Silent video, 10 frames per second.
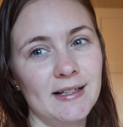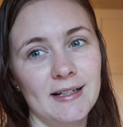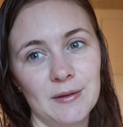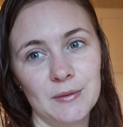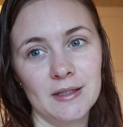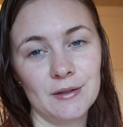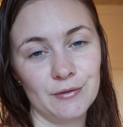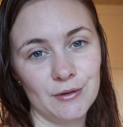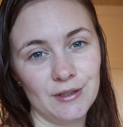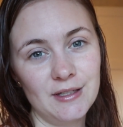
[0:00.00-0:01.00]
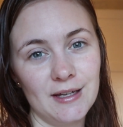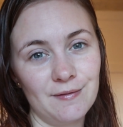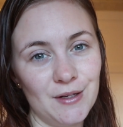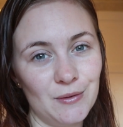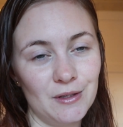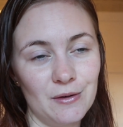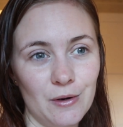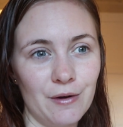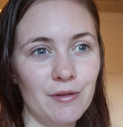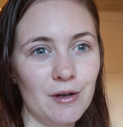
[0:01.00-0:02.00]
and then I will of course give you a
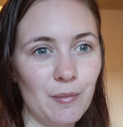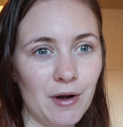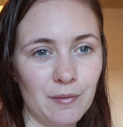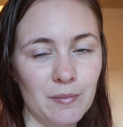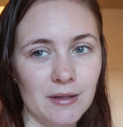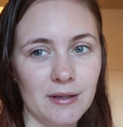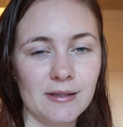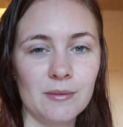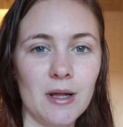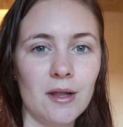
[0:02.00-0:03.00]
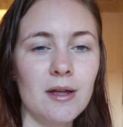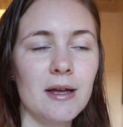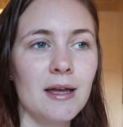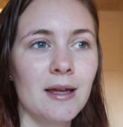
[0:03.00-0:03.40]
tour of the apartment as well.